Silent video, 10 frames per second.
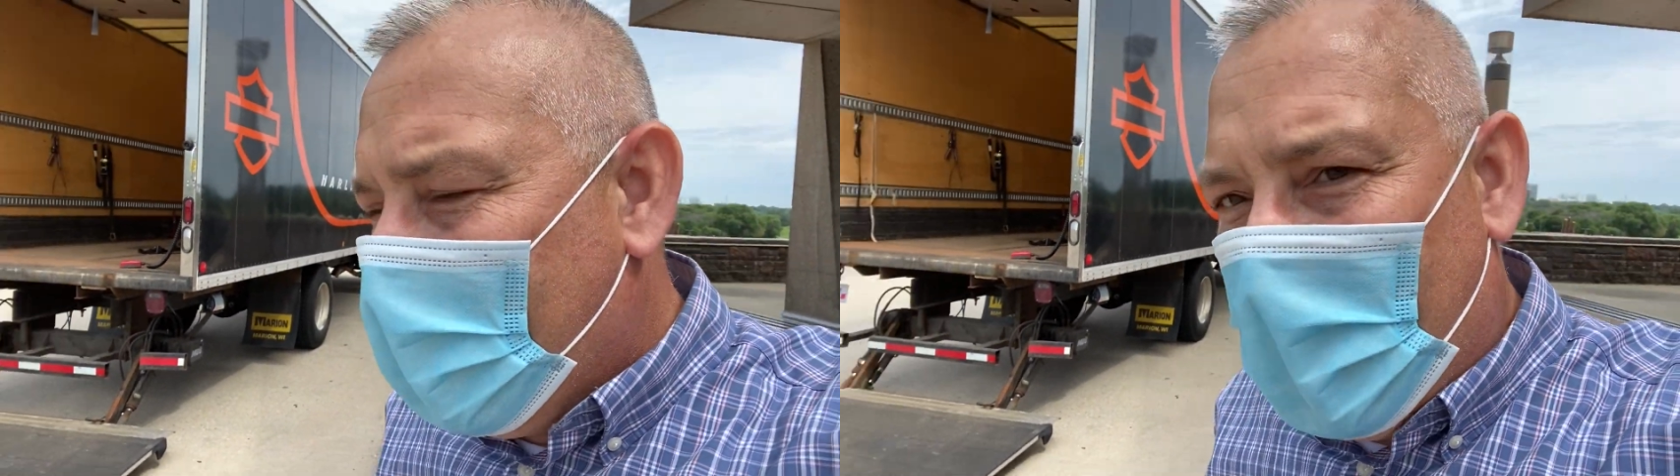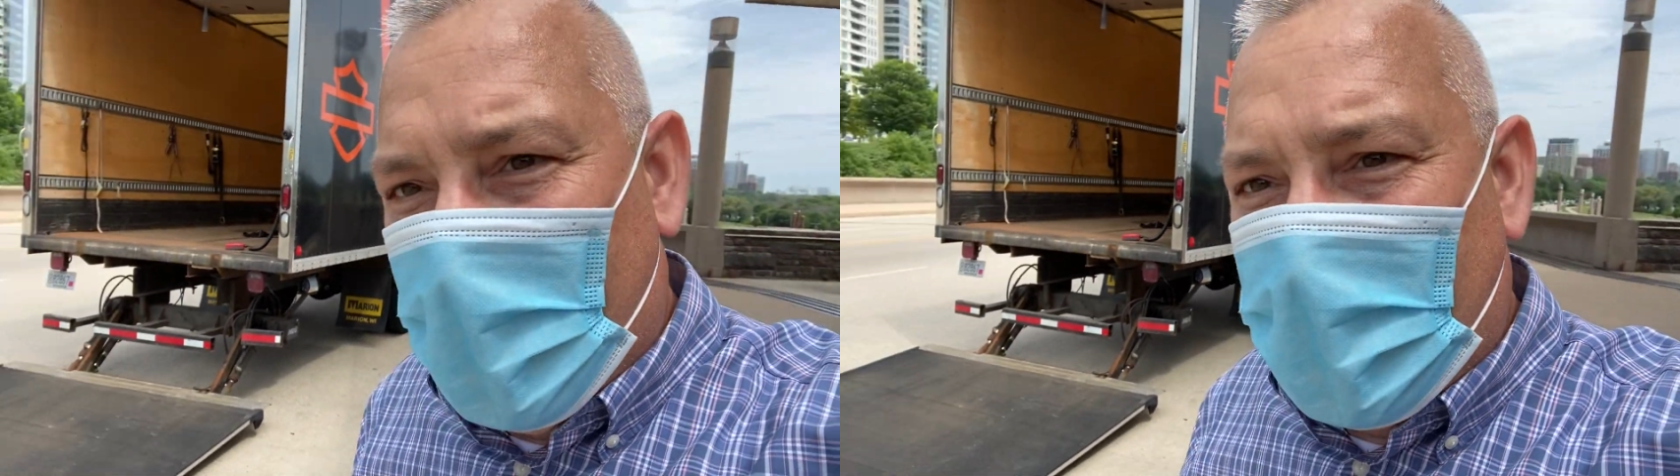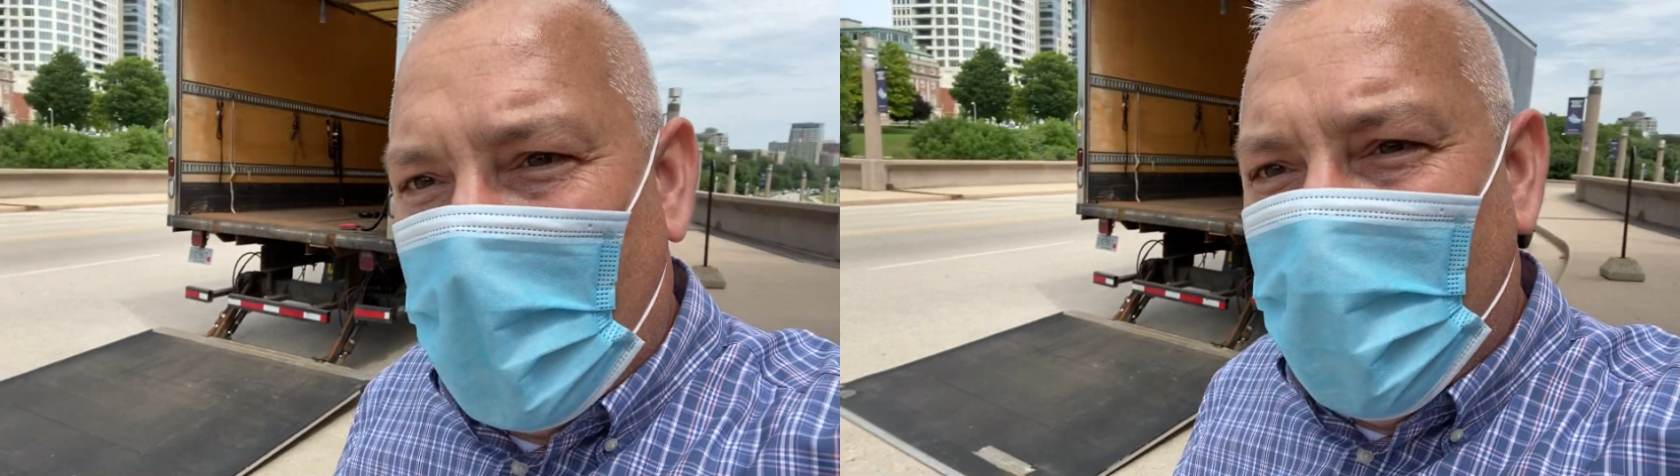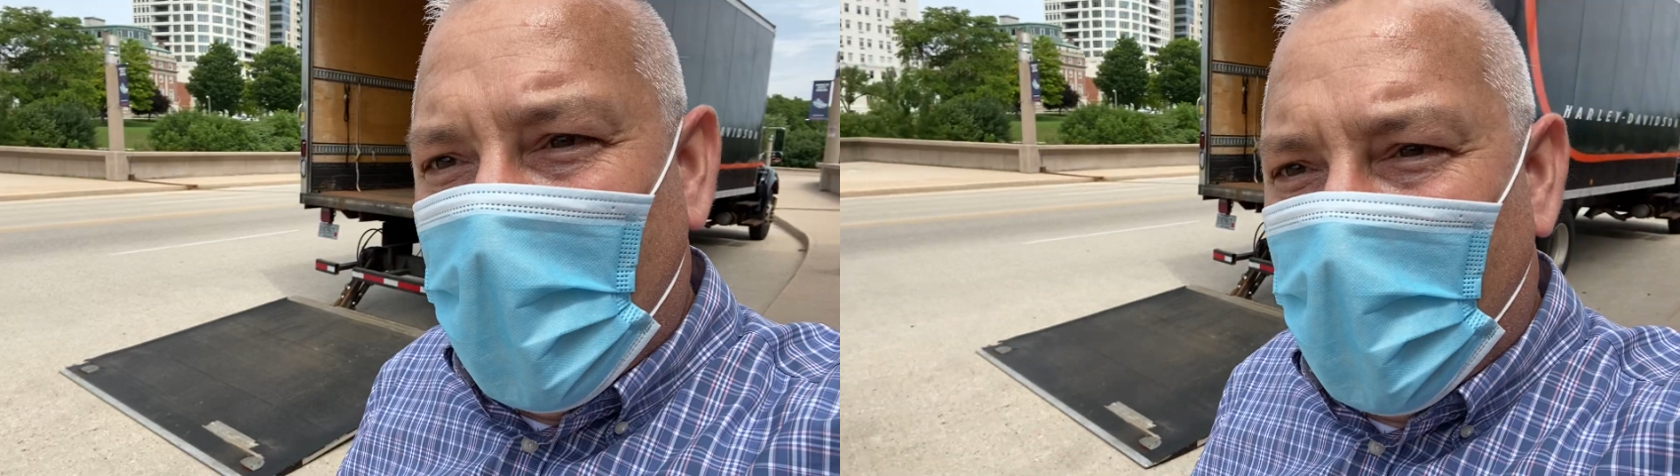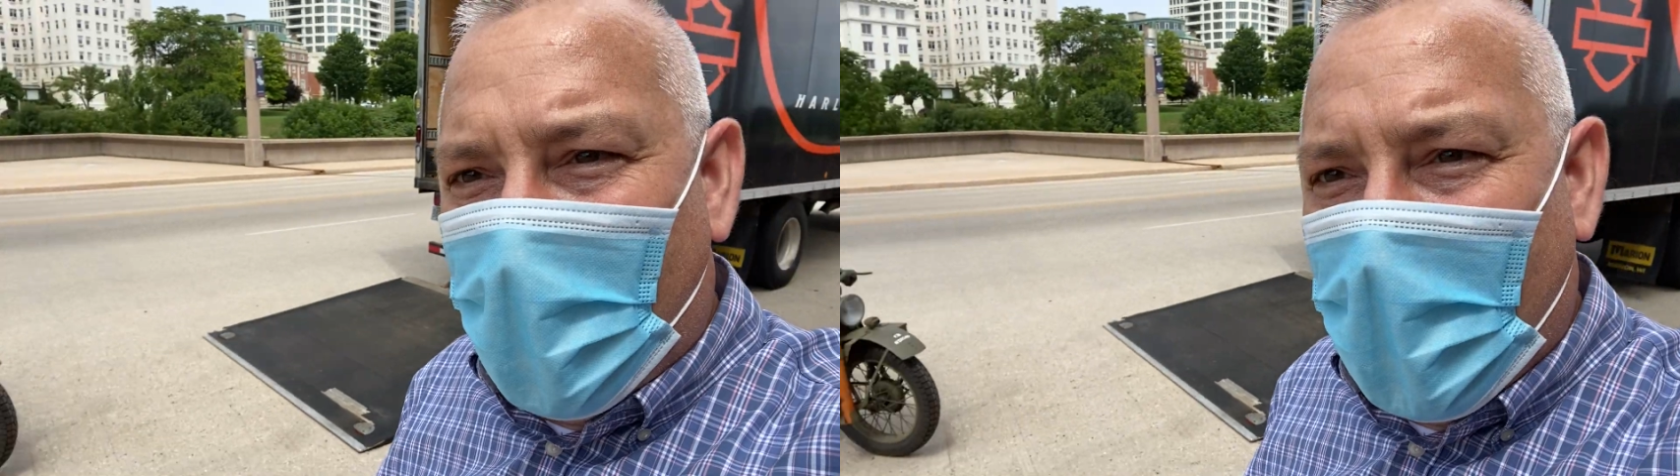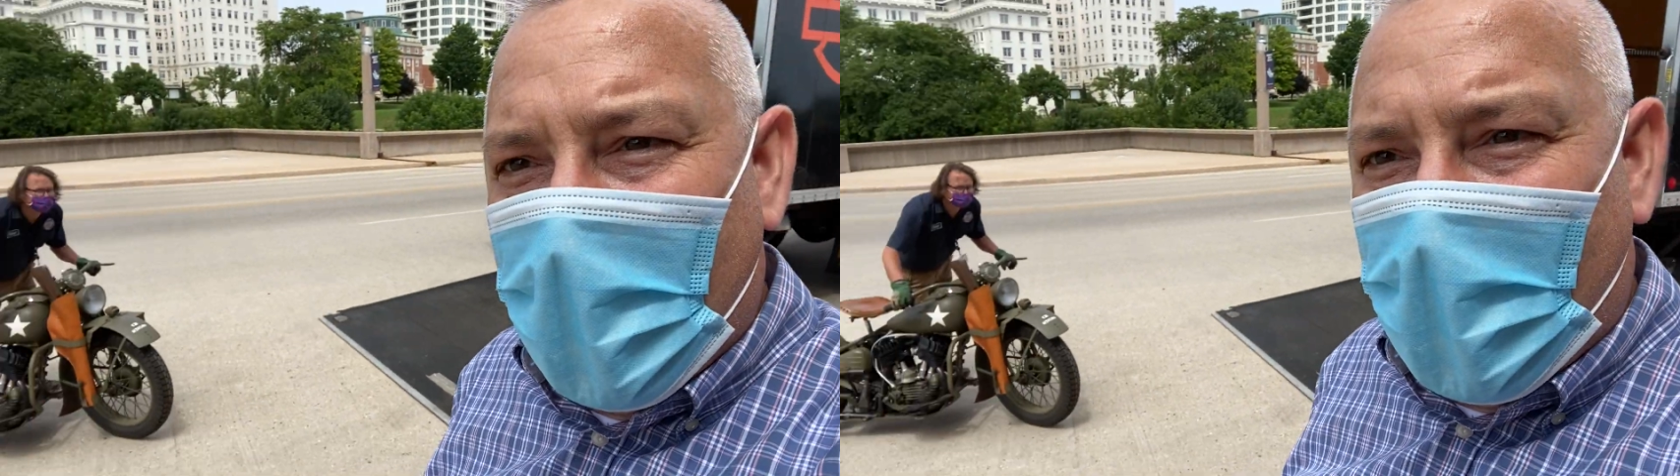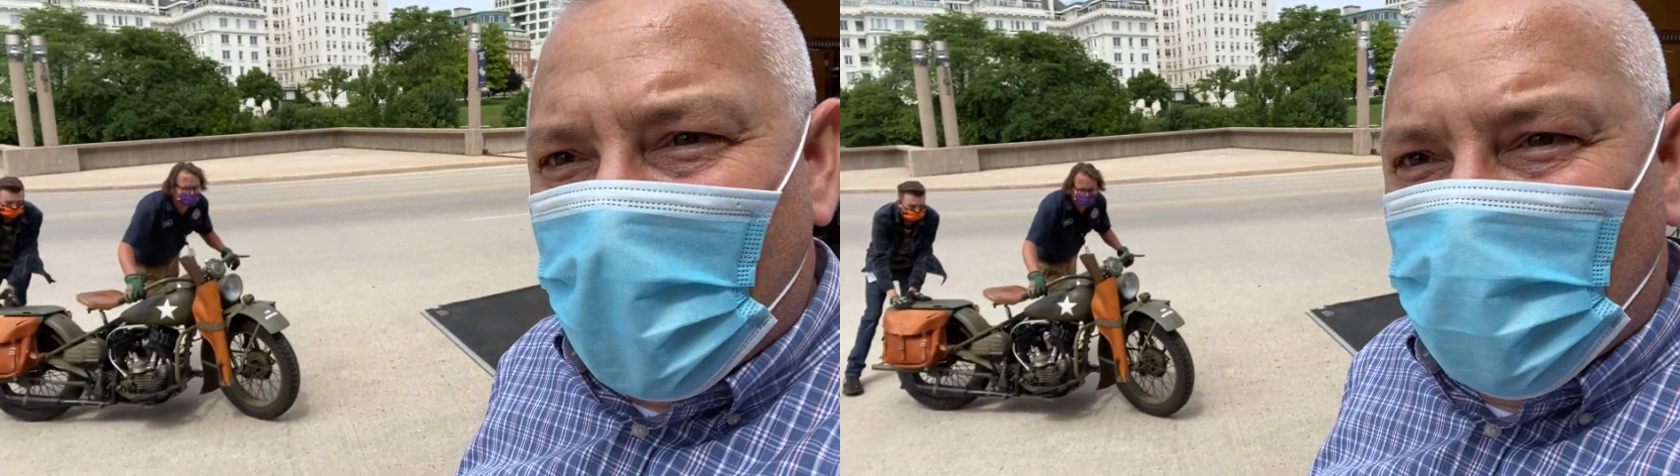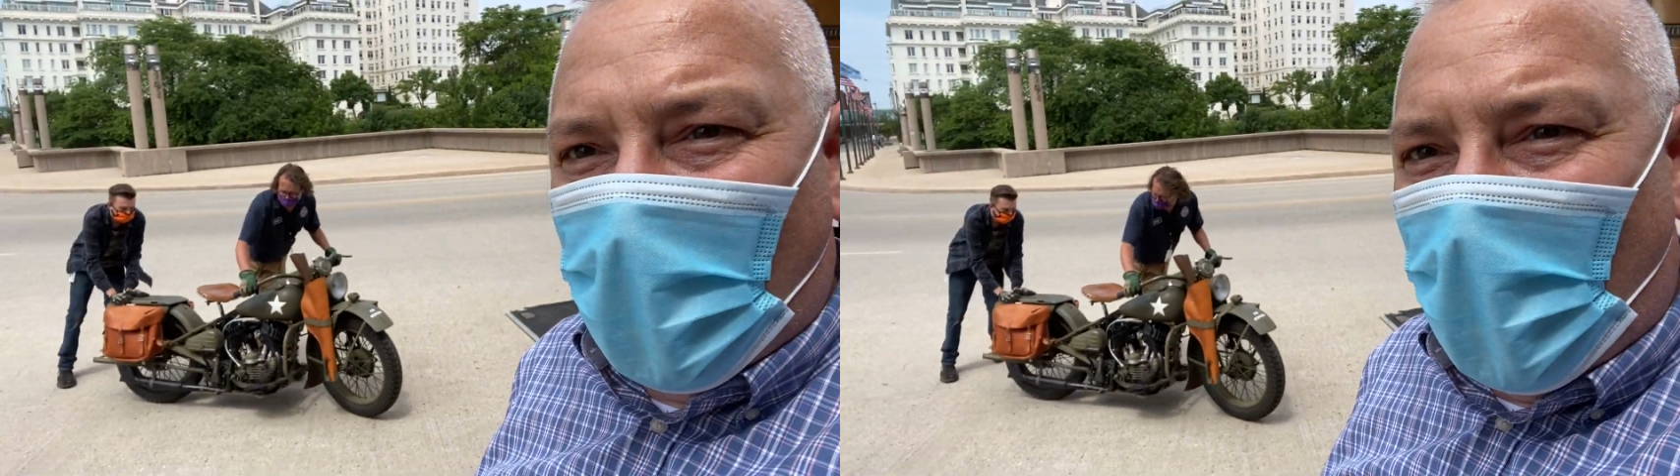And the team here right now
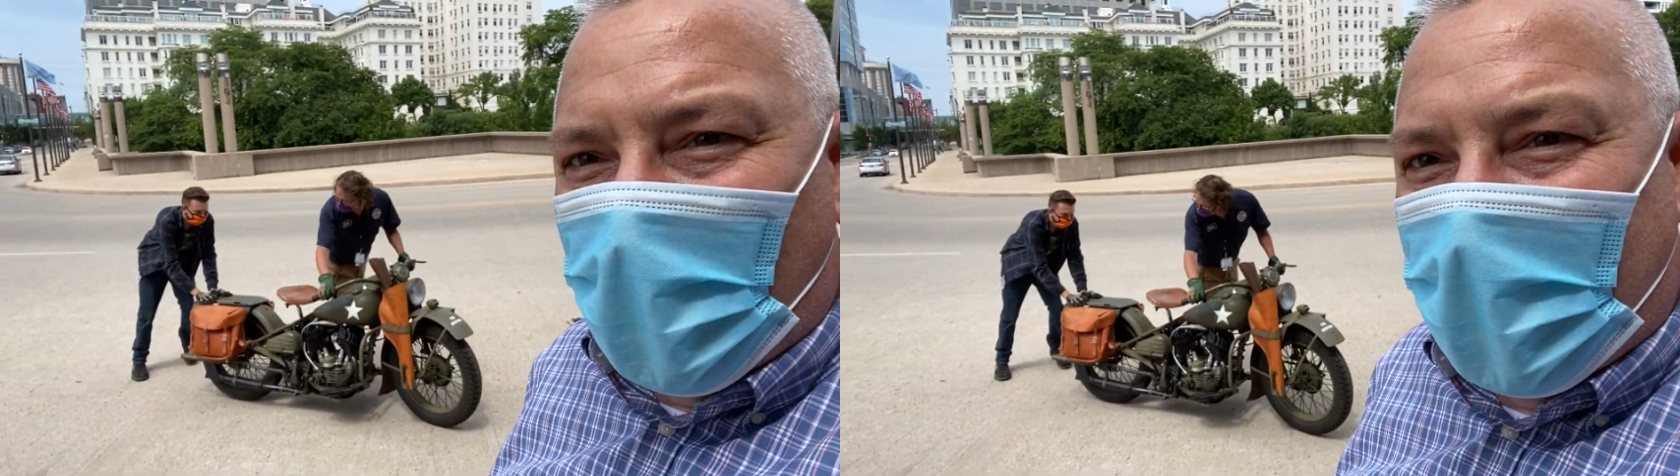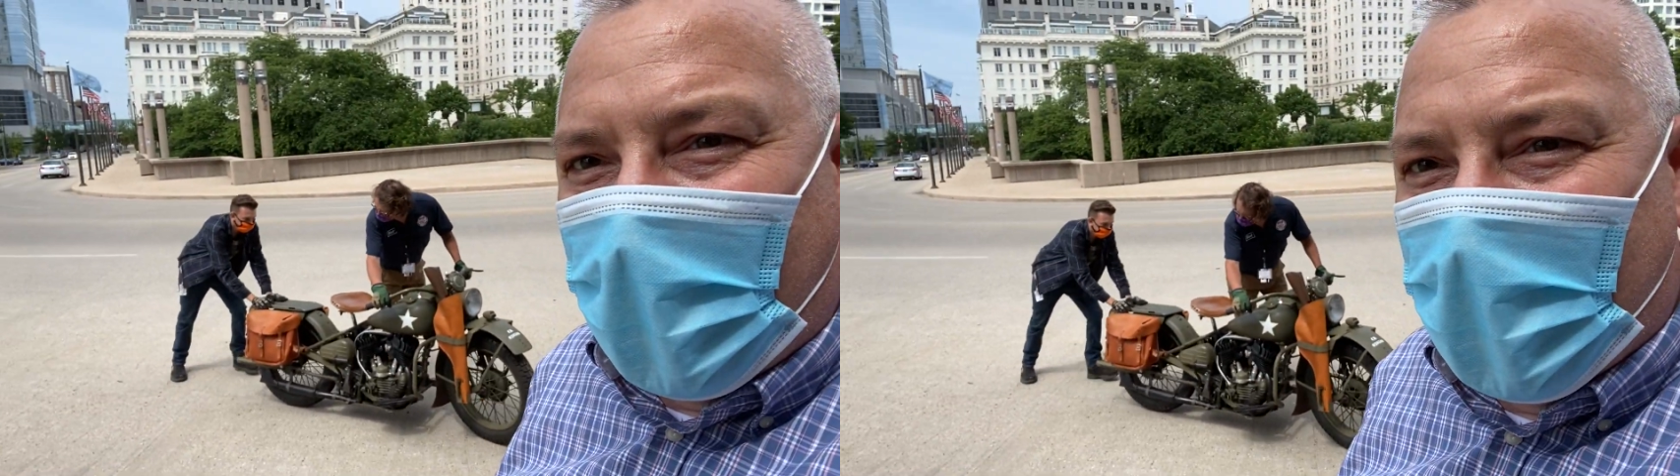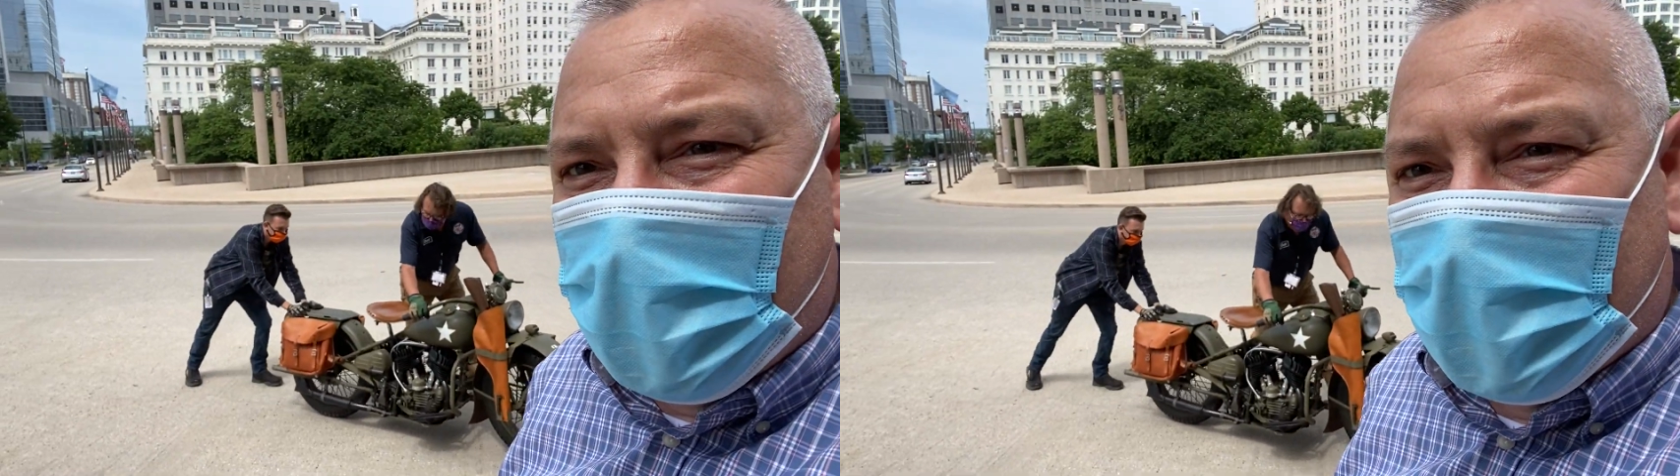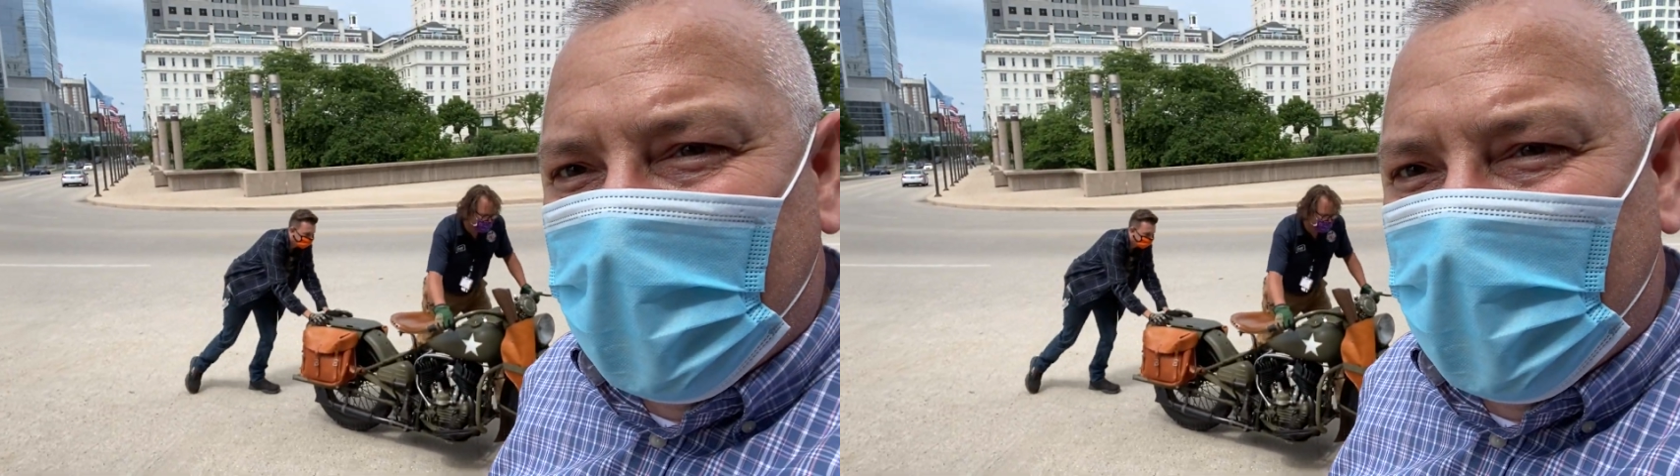is rolling it in.